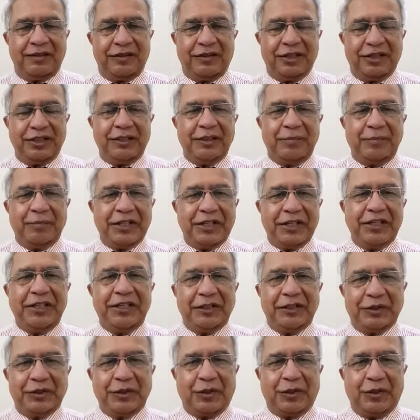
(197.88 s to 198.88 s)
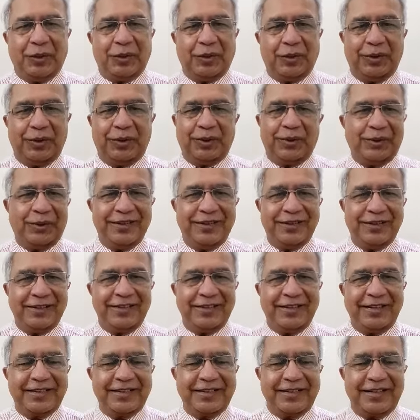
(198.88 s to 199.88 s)
jinn peers or other
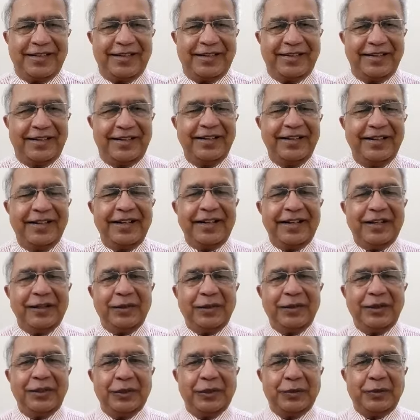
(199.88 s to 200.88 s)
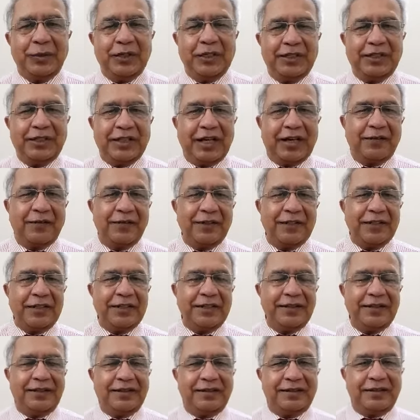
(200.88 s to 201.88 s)
things like that. So in this way,
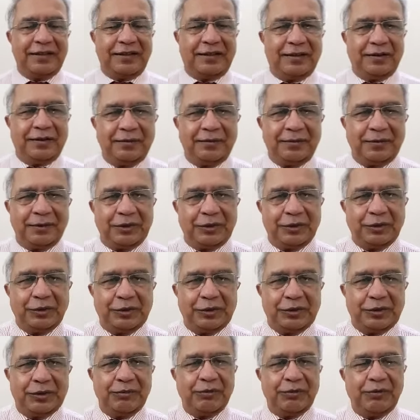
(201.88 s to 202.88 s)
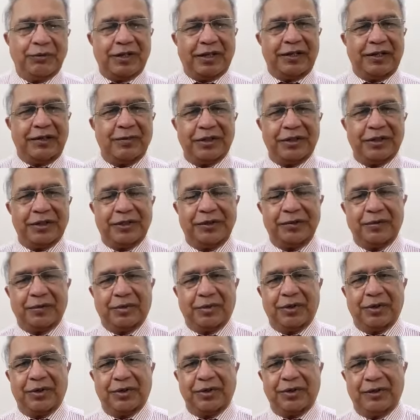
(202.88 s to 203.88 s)
taweez used to be very much
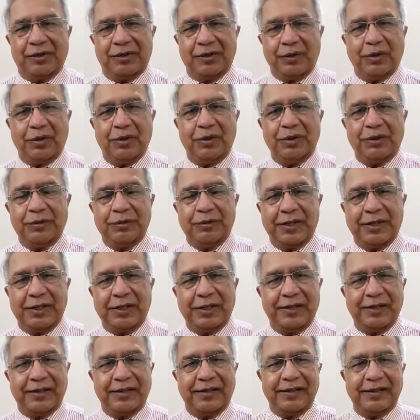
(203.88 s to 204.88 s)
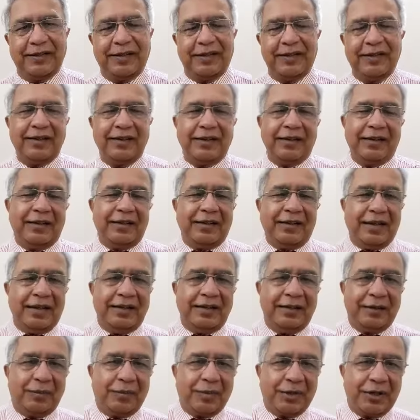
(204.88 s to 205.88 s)
important role to play in that,
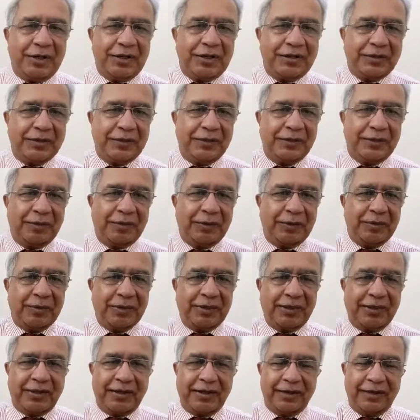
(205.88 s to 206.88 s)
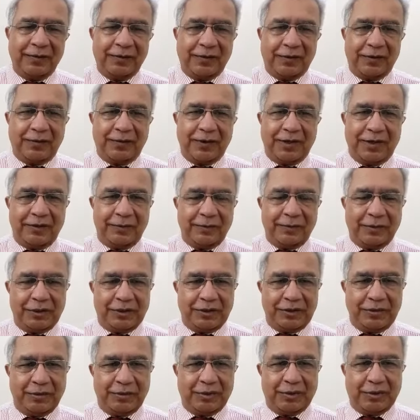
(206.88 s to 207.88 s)
and the prayers of the people again were very
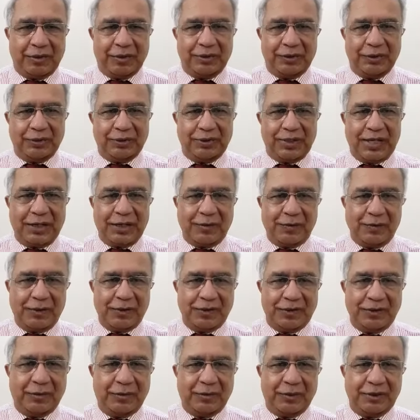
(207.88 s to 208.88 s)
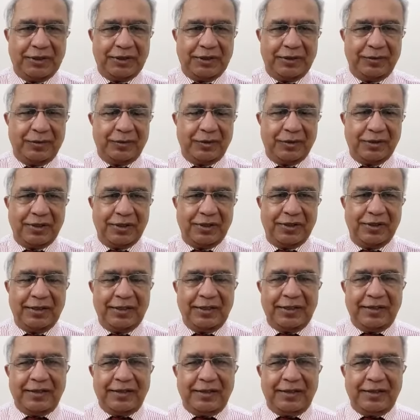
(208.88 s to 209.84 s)
much important. So that was the Muslim Mughal